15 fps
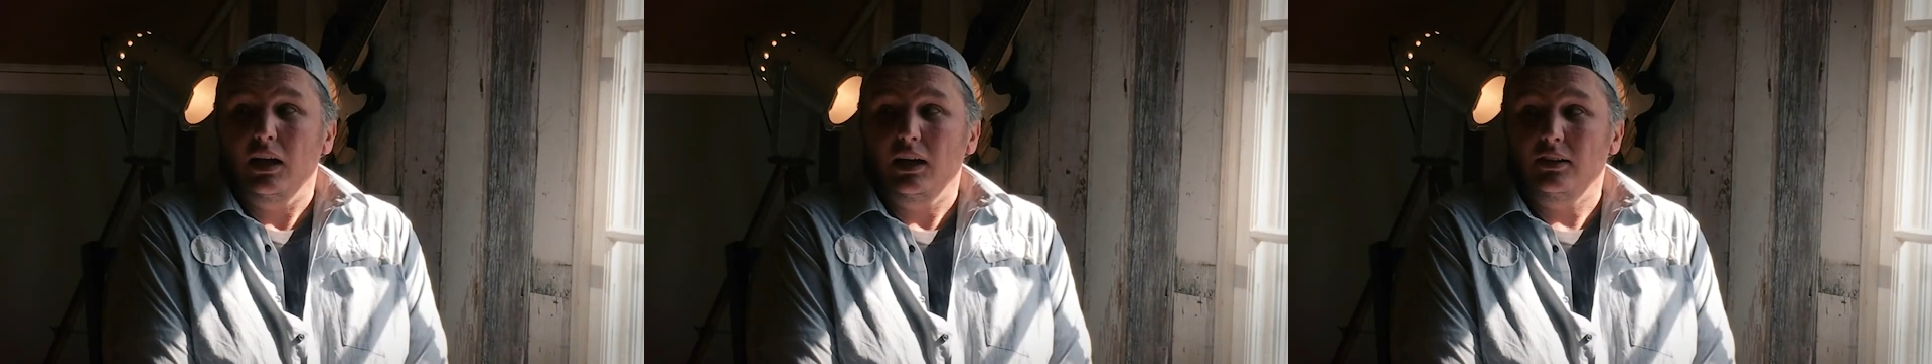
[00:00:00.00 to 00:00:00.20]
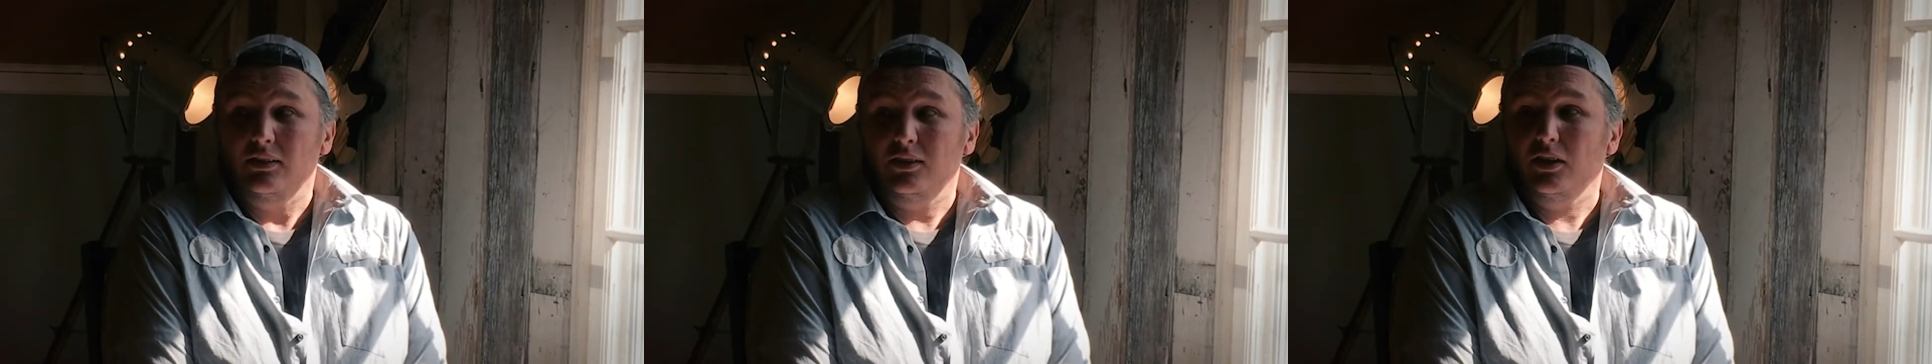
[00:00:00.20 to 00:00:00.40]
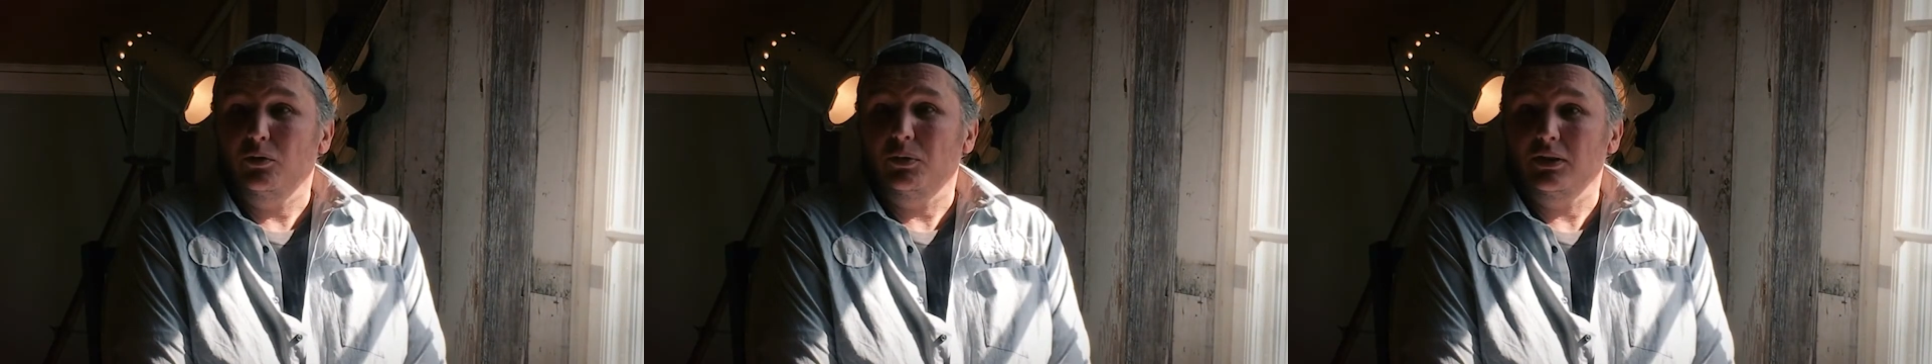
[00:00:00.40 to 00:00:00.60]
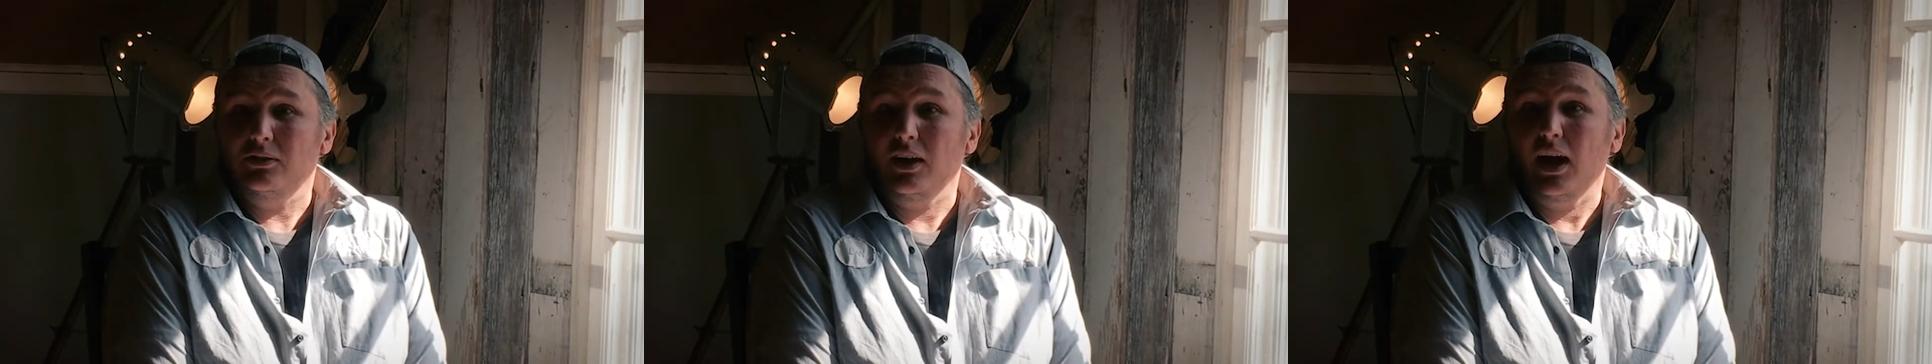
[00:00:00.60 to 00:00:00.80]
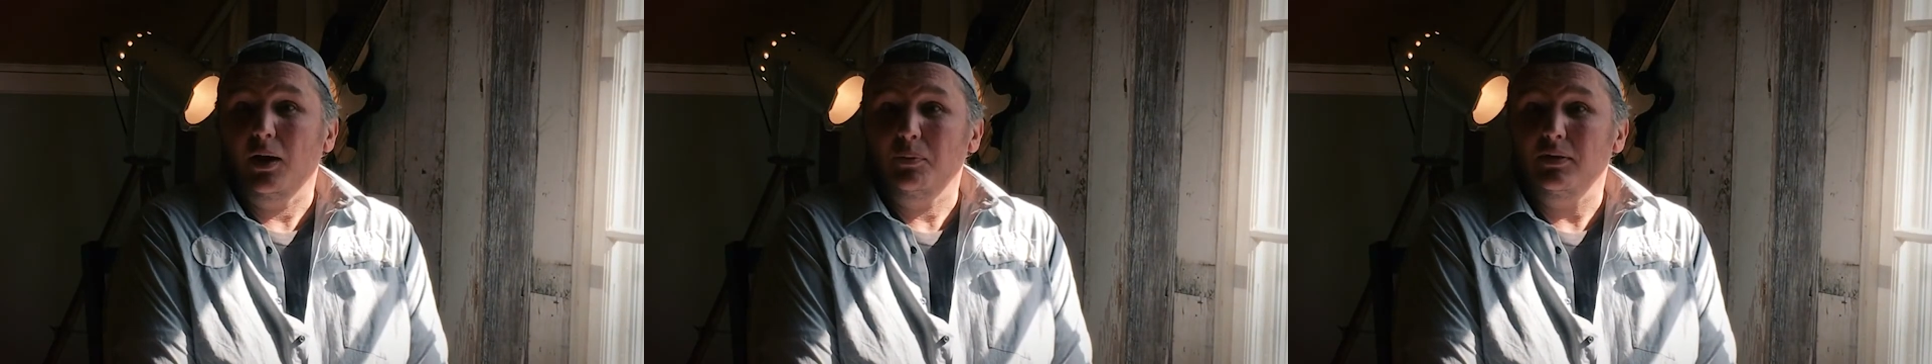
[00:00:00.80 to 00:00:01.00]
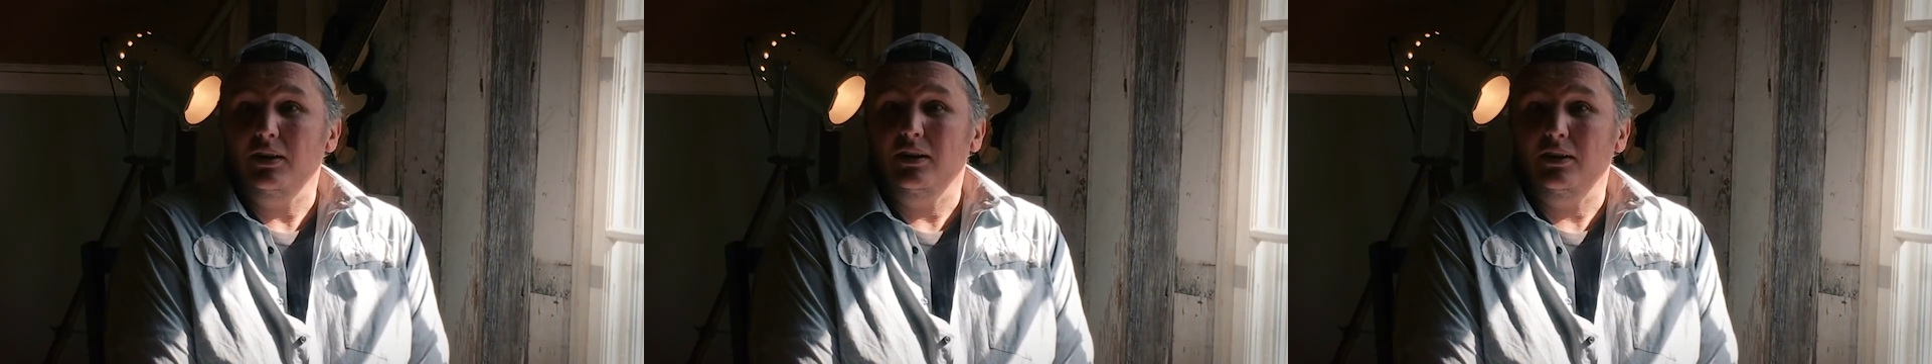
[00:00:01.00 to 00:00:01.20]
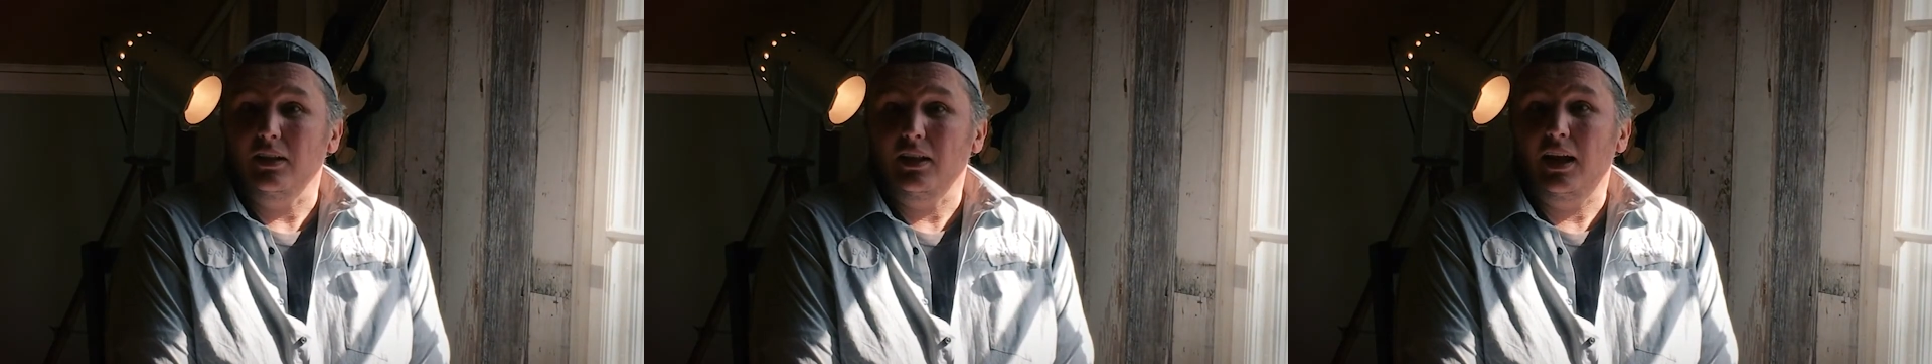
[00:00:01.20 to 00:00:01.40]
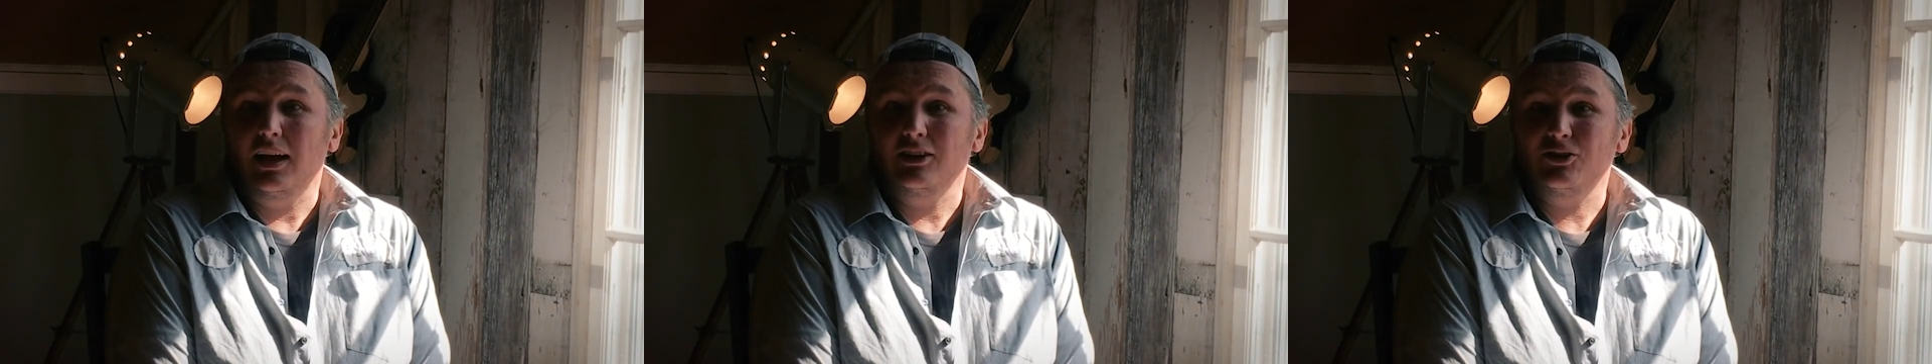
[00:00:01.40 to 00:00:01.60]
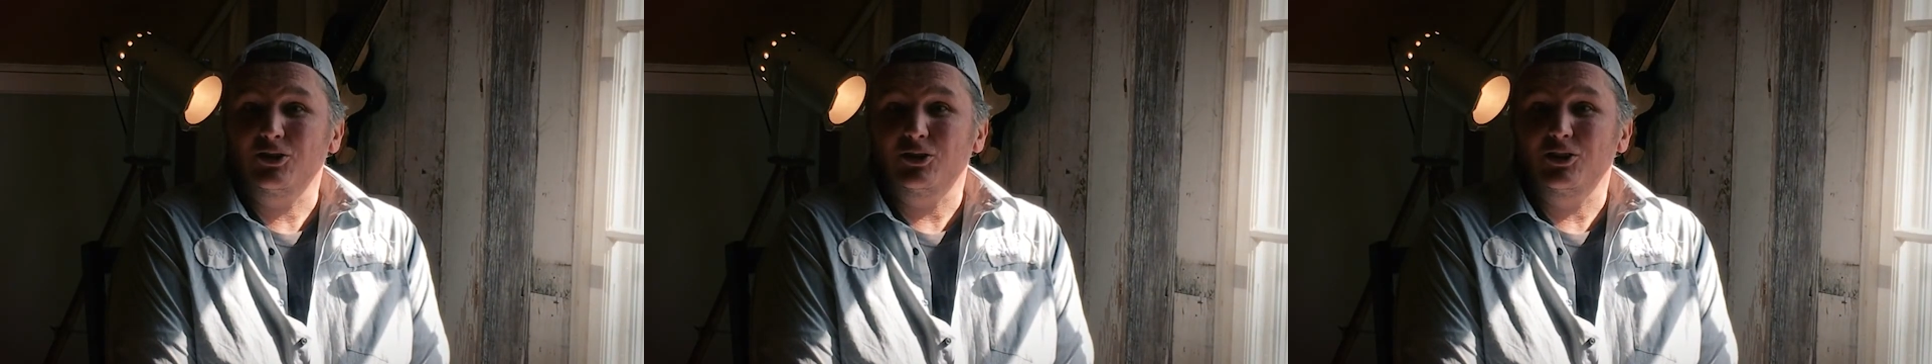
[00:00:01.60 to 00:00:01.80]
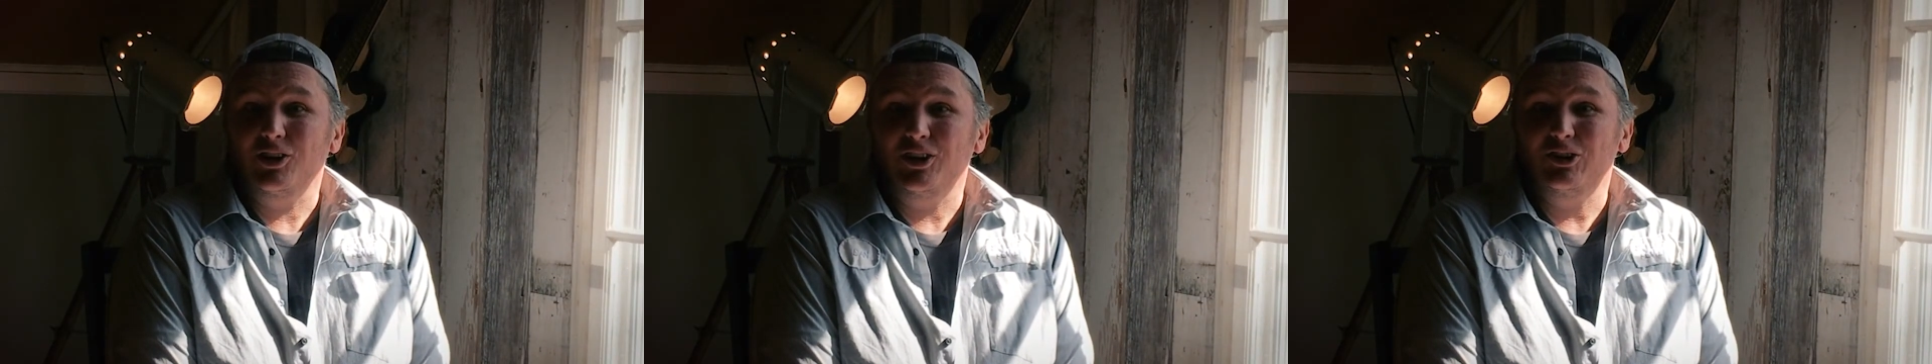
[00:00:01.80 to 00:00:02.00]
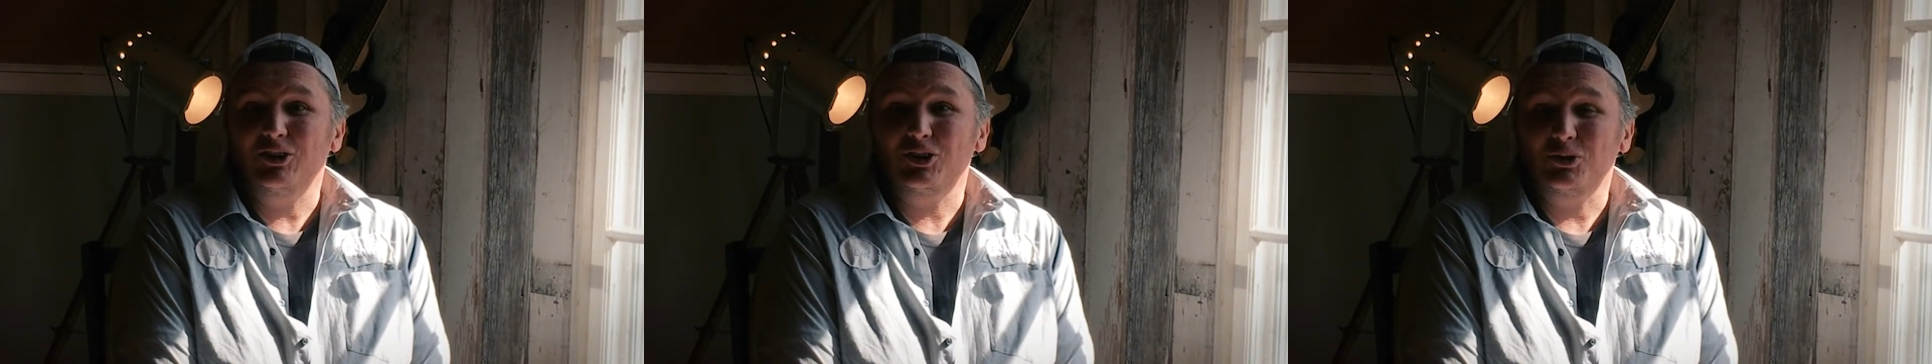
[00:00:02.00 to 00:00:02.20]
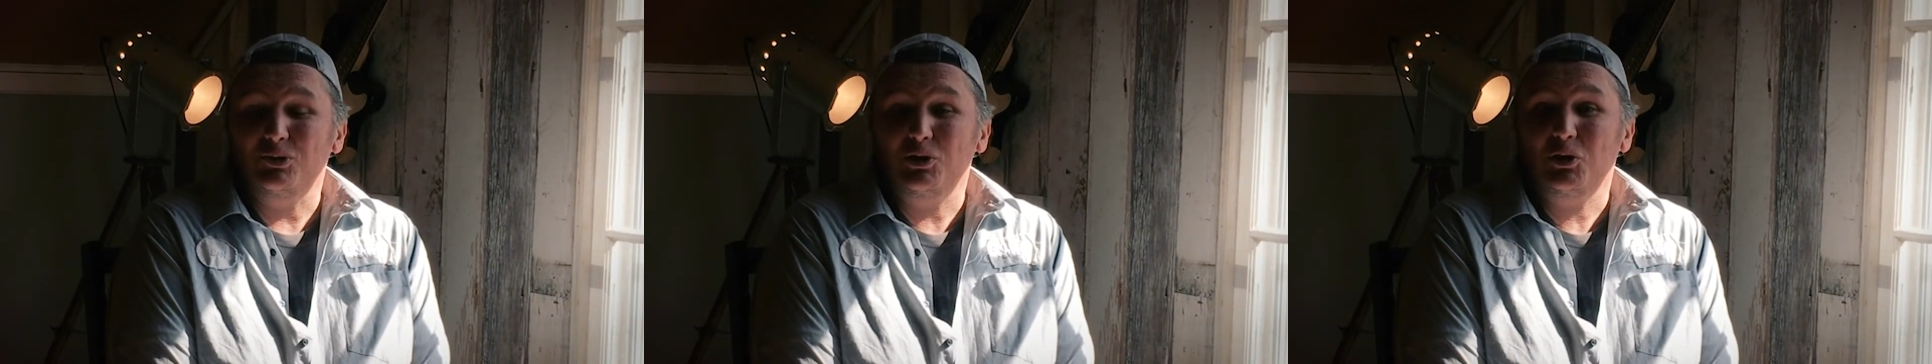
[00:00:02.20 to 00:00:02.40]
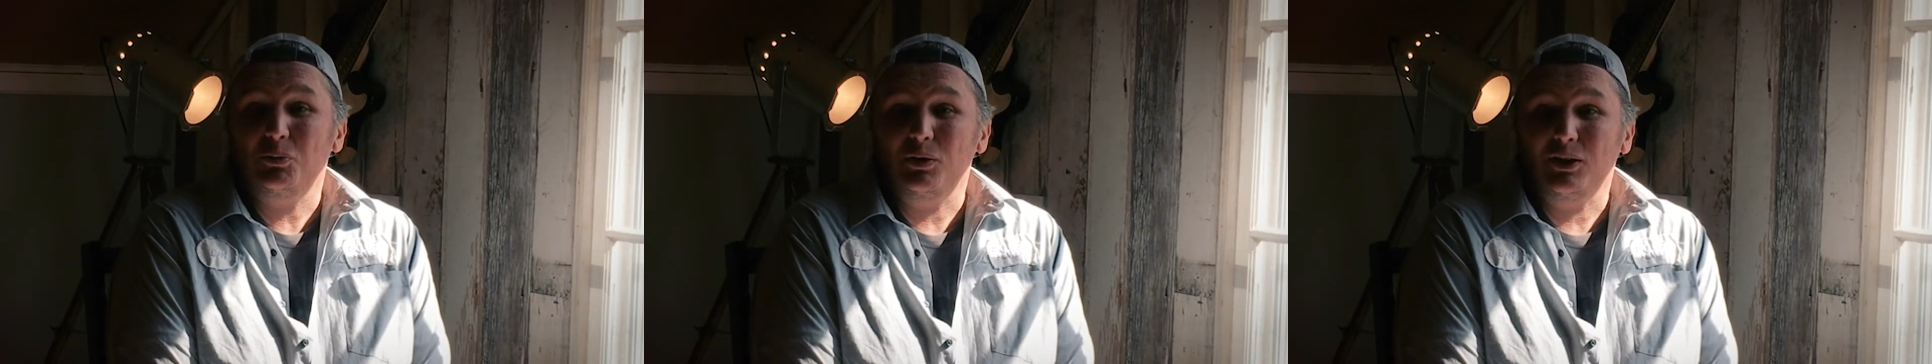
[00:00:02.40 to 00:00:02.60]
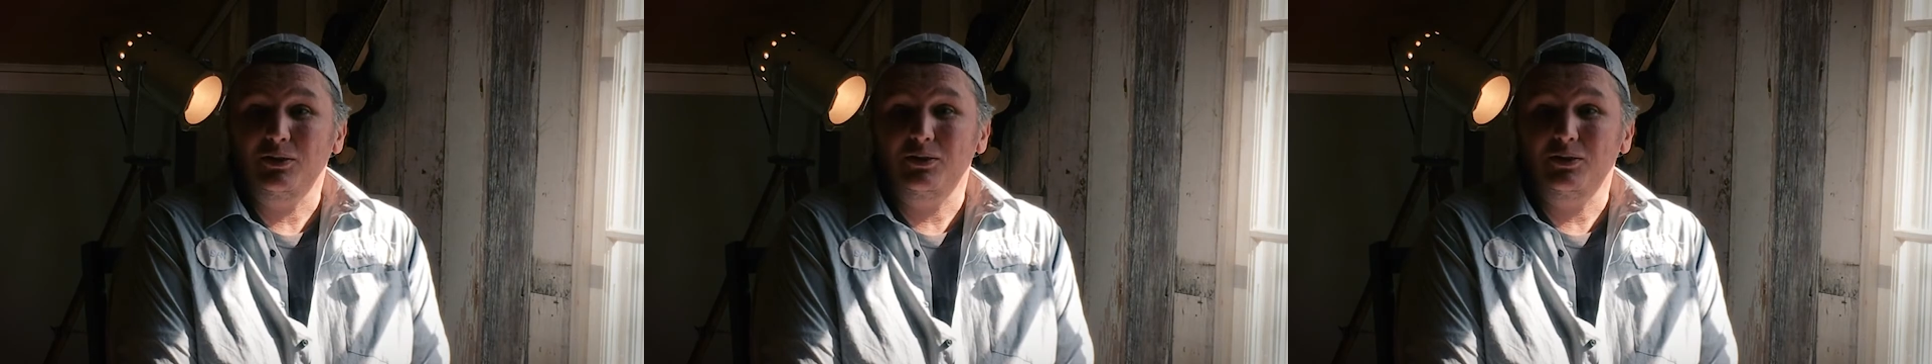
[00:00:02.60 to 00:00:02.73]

and see what's happened in the last thirty years at Roby.